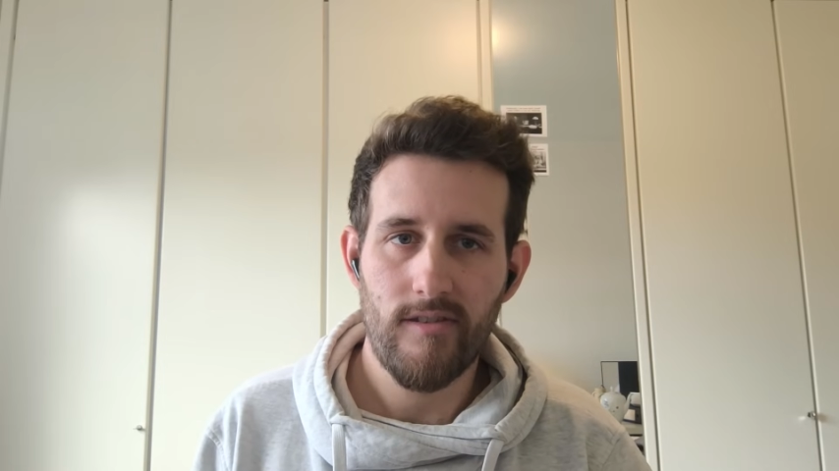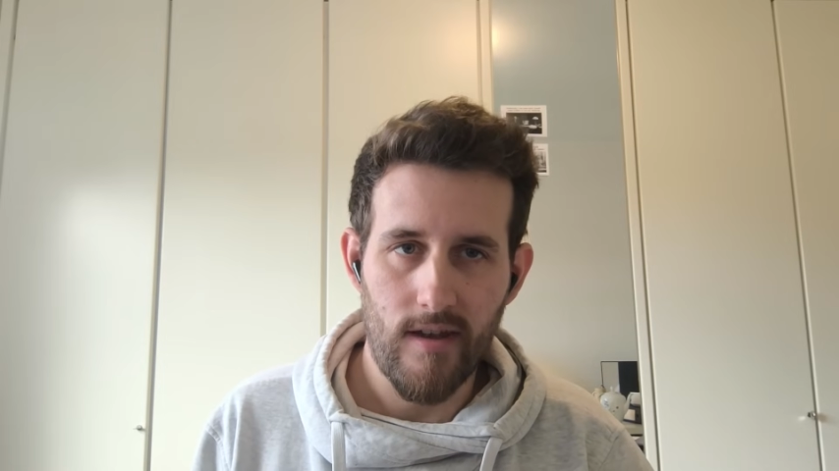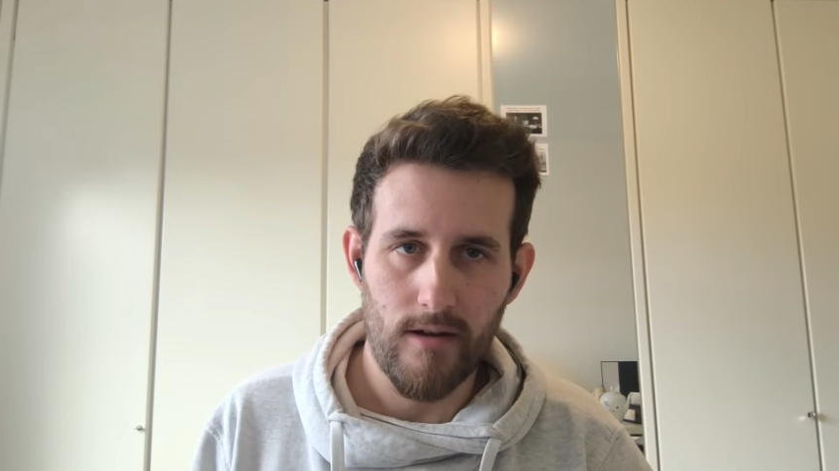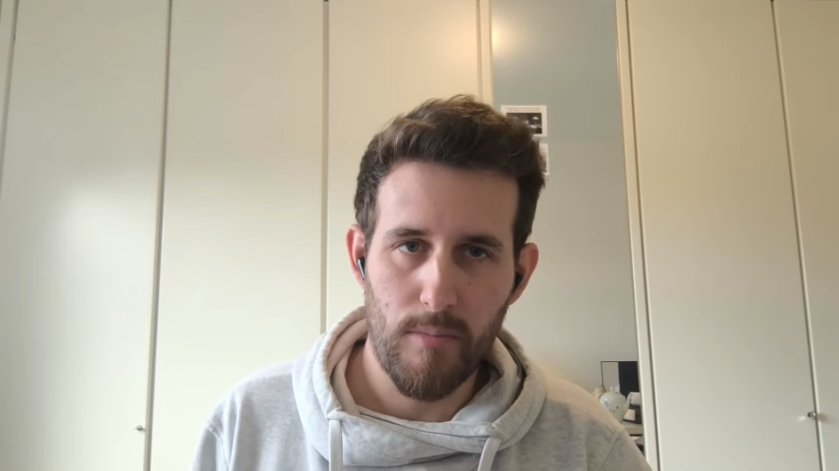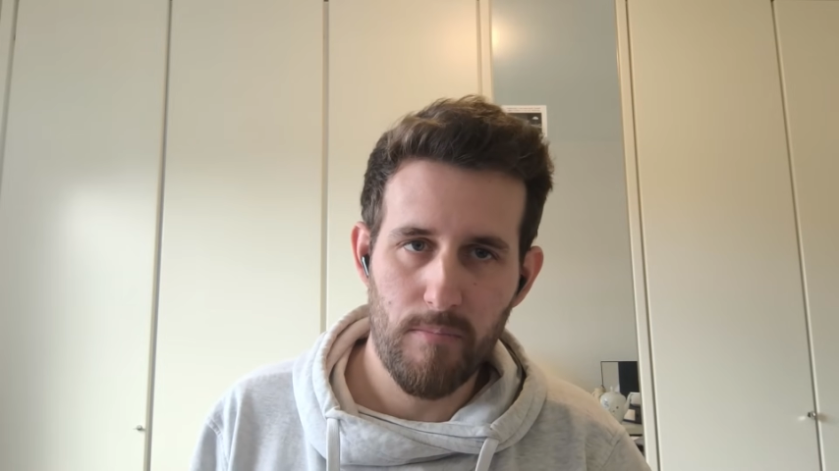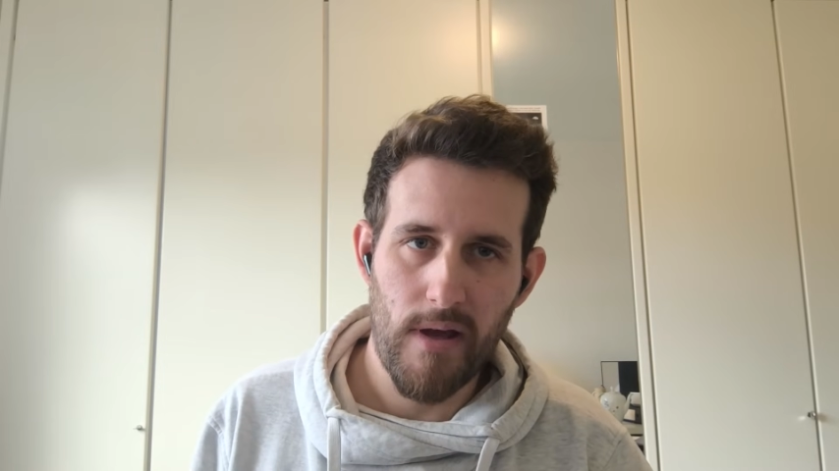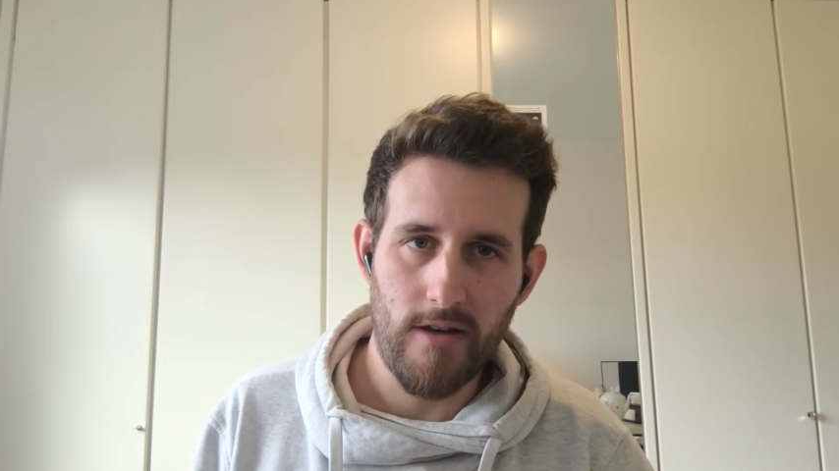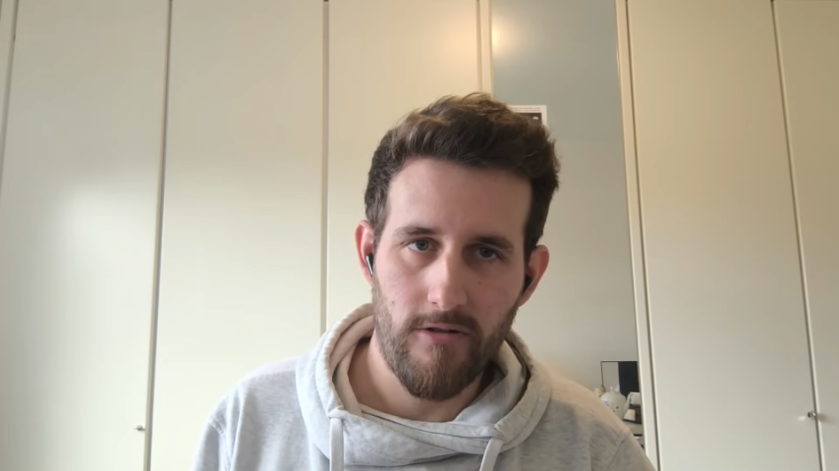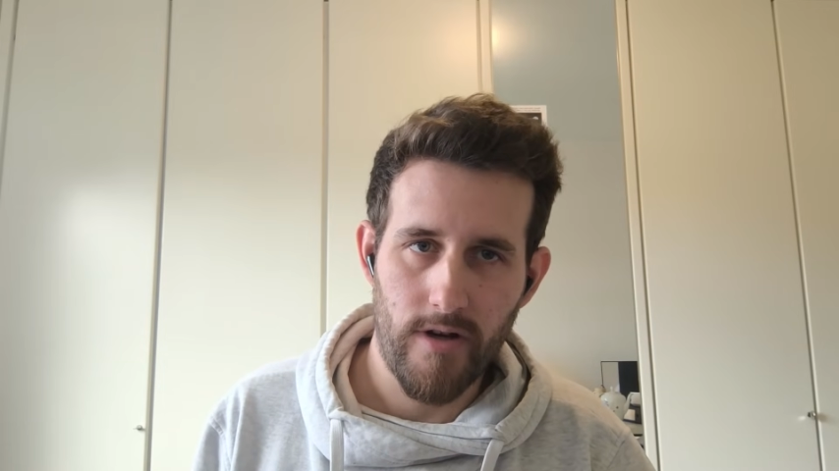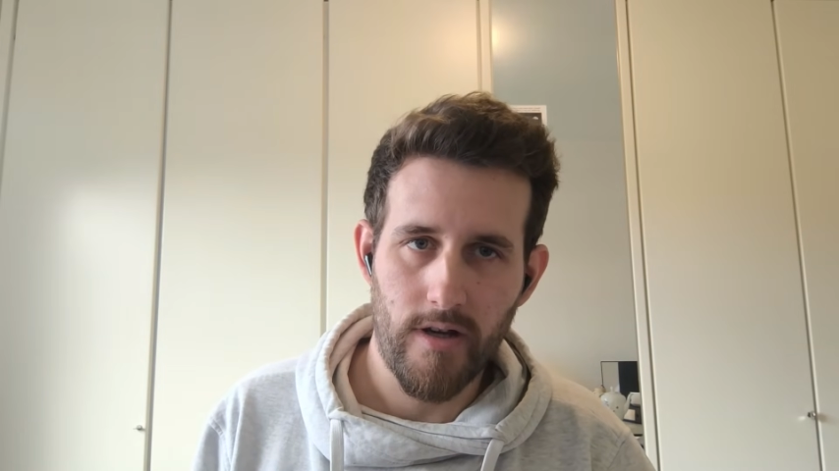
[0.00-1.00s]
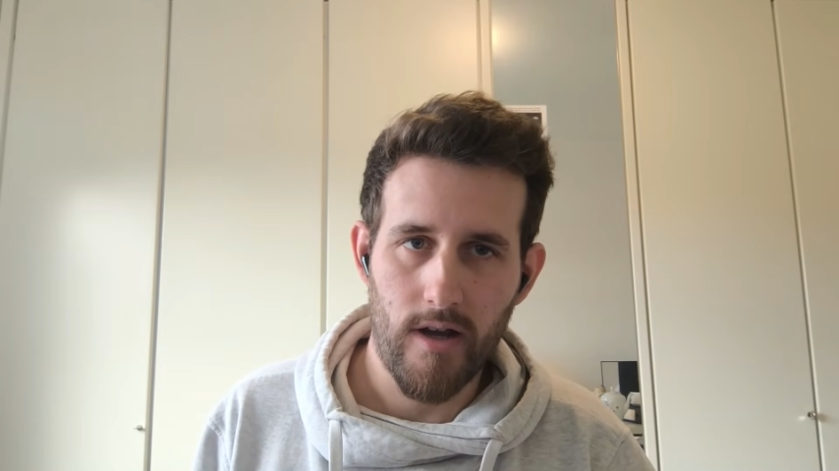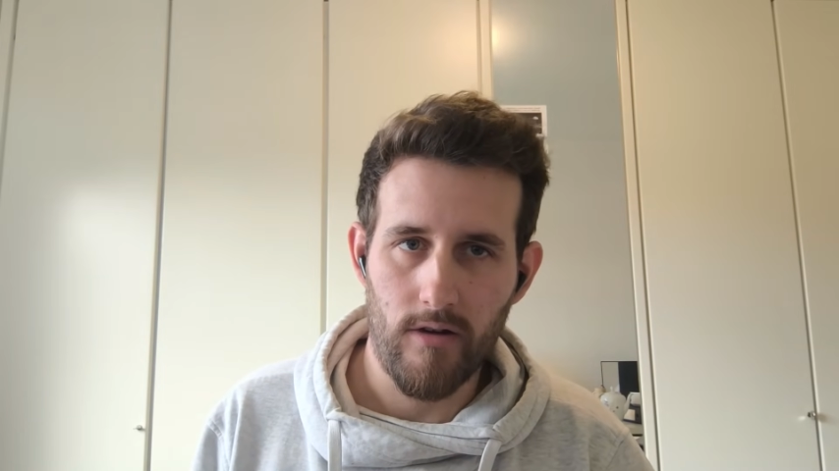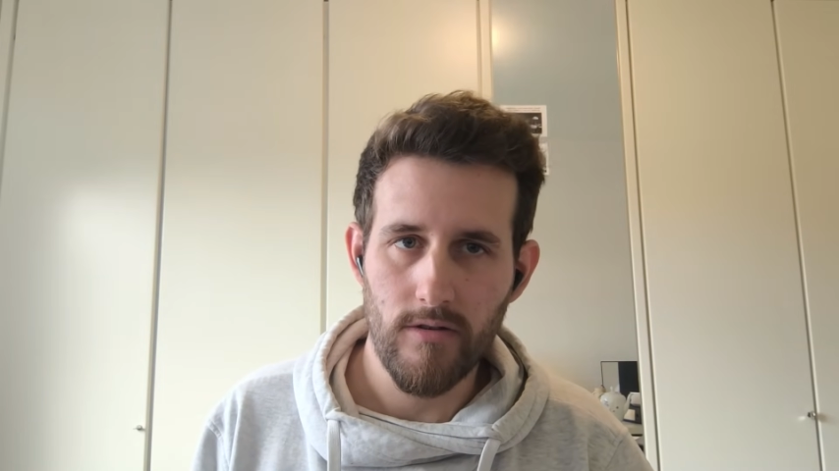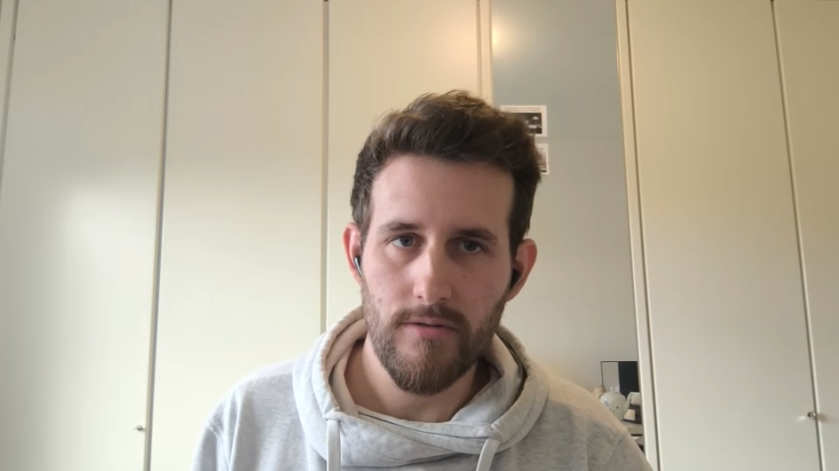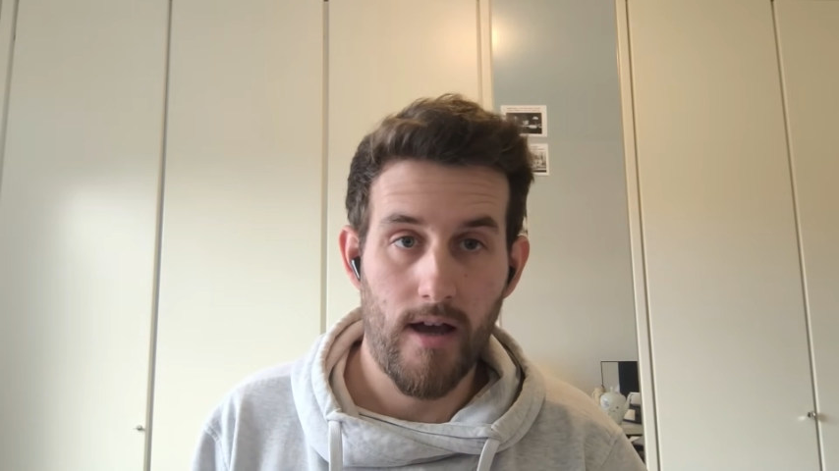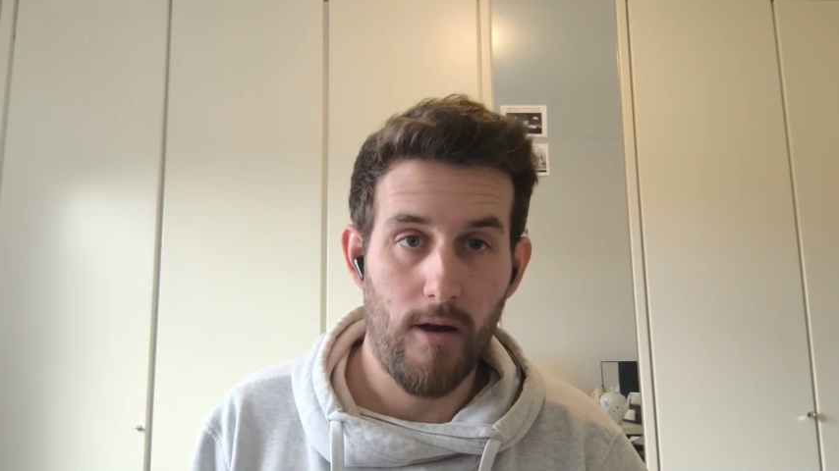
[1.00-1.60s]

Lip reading: set up a Patreon account.